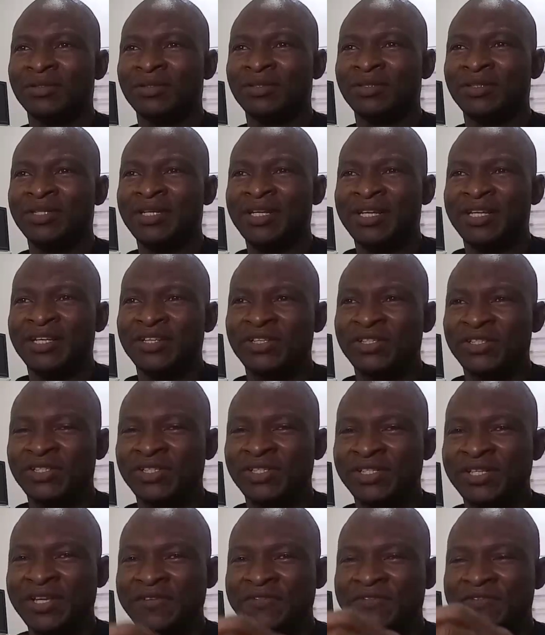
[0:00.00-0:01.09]
The
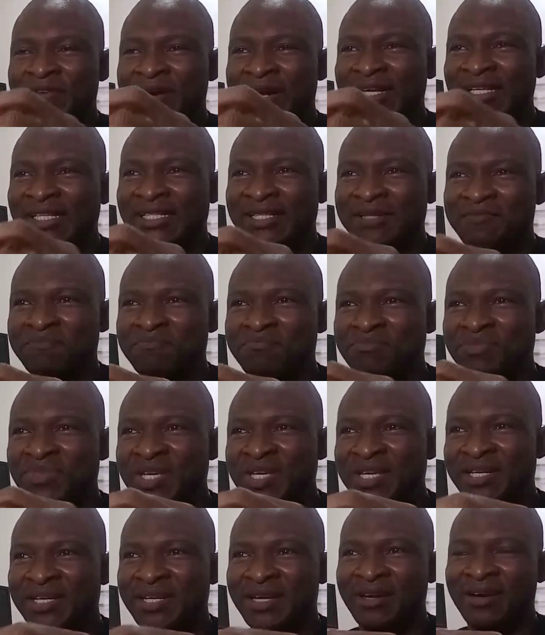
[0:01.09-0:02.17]
different
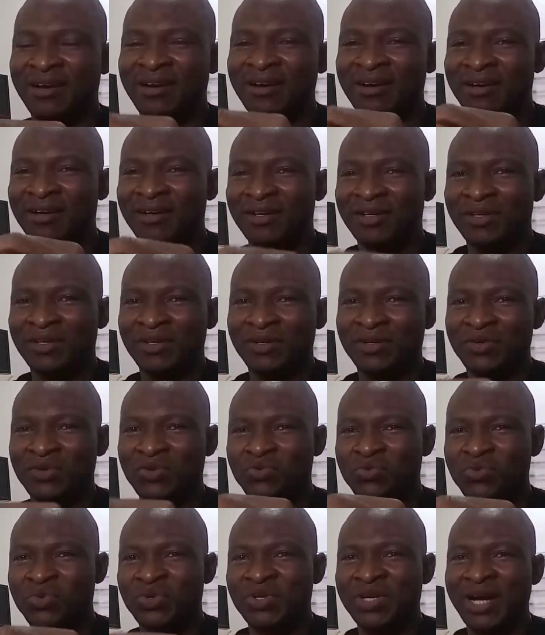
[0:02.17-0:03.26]
media
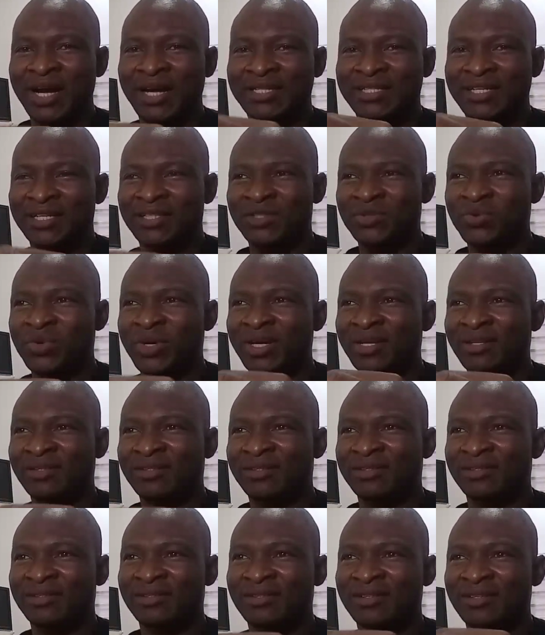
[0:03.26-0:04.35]
would
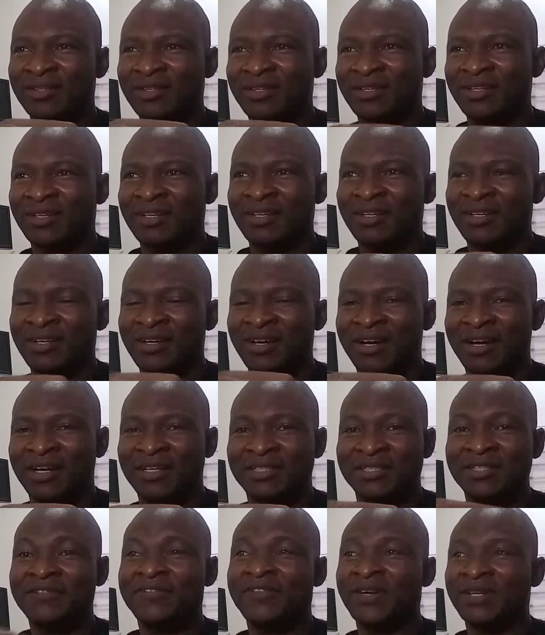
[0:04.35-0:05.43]
attenuate
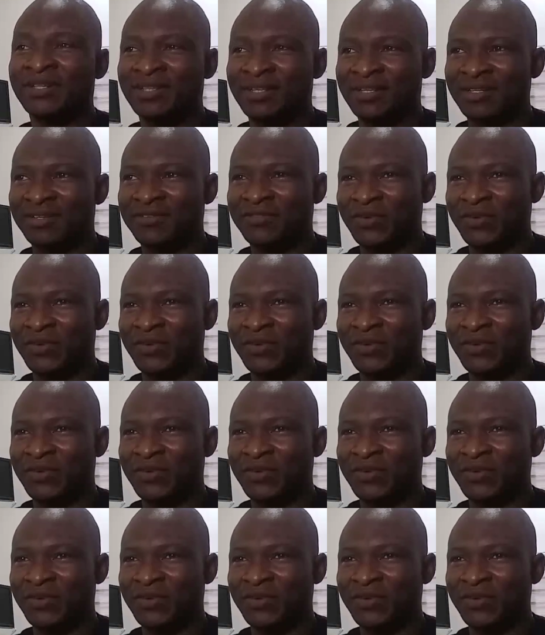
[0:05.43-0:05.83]
differently.